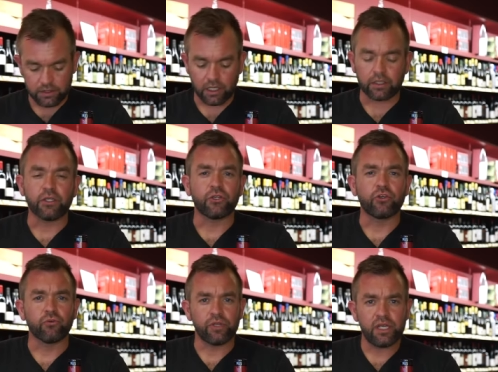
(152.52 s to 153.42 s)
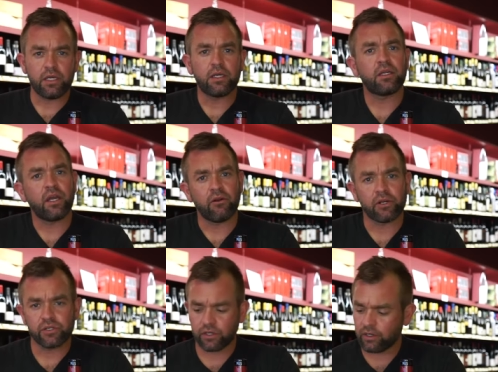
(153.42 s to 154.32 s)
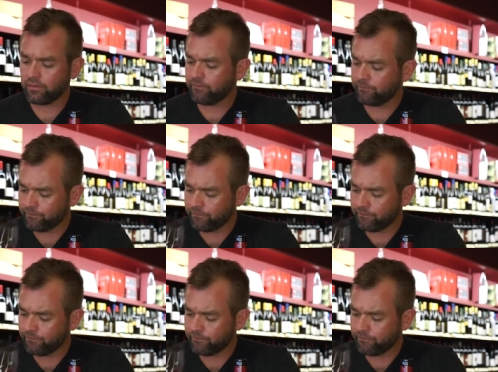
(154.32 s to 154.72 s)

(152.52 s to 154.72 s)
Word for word: got the Garrigue character.